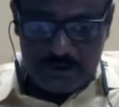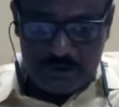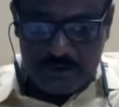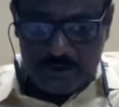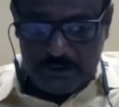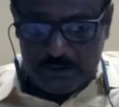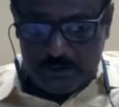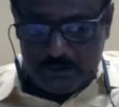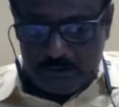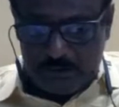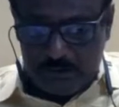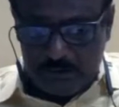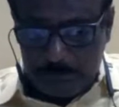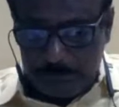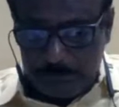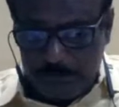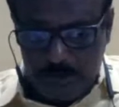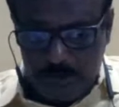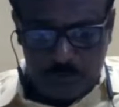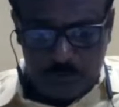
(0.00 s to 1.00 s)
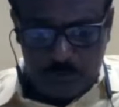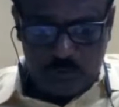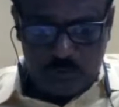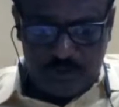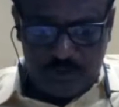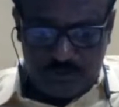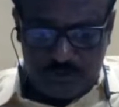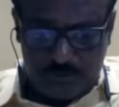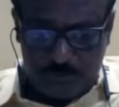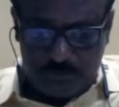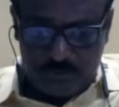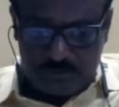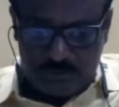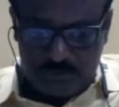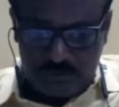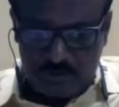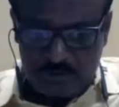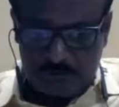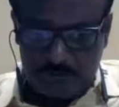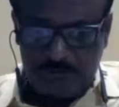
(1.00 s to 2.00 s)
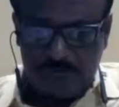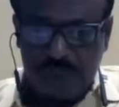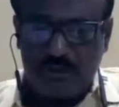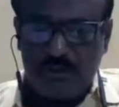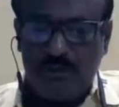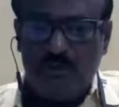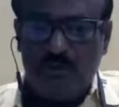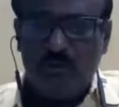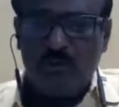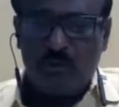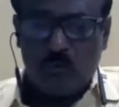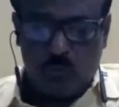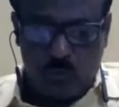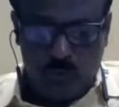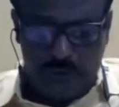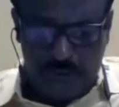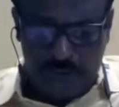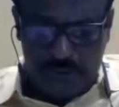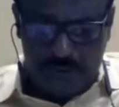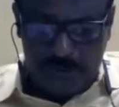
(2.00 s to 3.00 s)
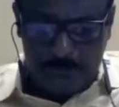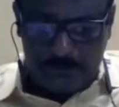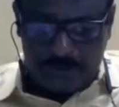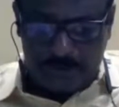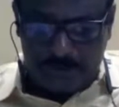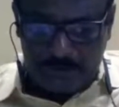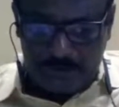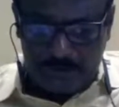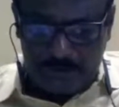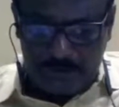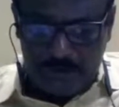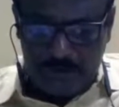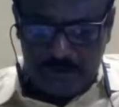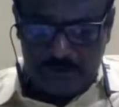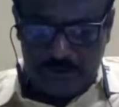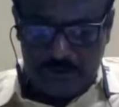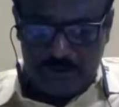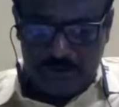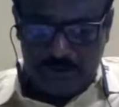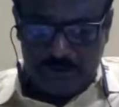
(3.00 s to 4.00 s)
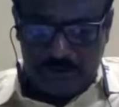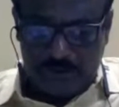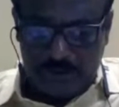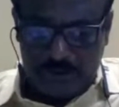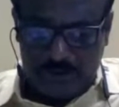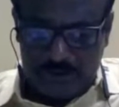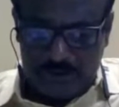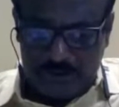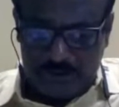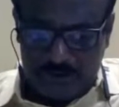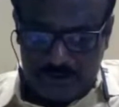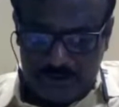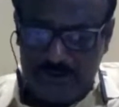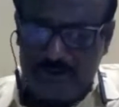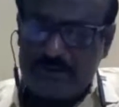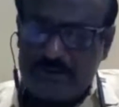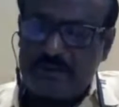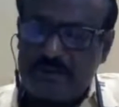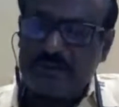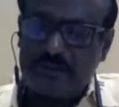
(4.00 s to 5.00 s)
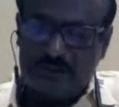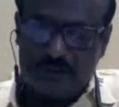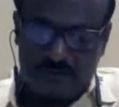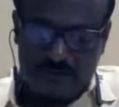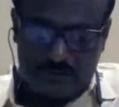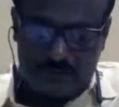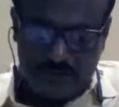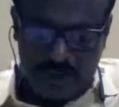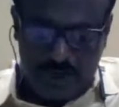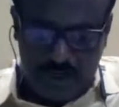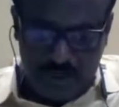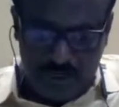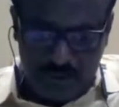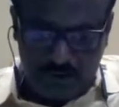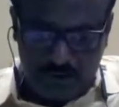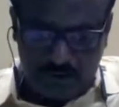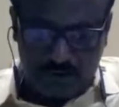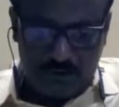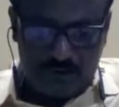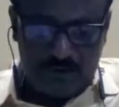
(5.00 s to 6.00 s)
Every police officer, while making an arrest, shall